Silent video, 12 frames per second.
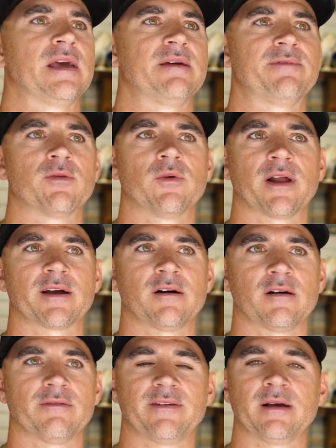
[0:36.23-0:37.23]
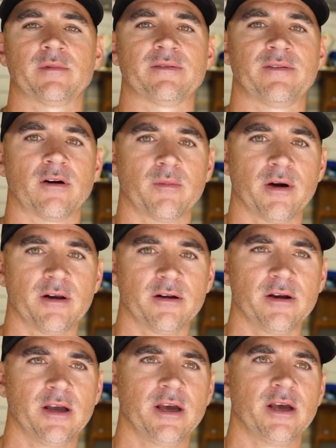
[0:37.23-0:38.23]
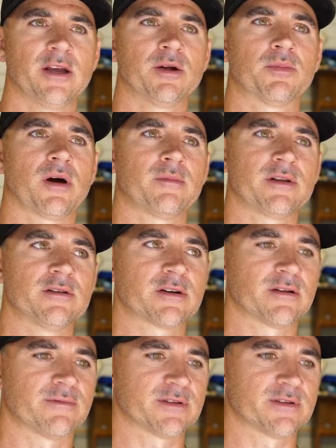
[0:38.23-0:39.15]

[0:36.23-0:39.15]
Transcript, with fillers: If you're what I call a family farm hunter, you're probably looking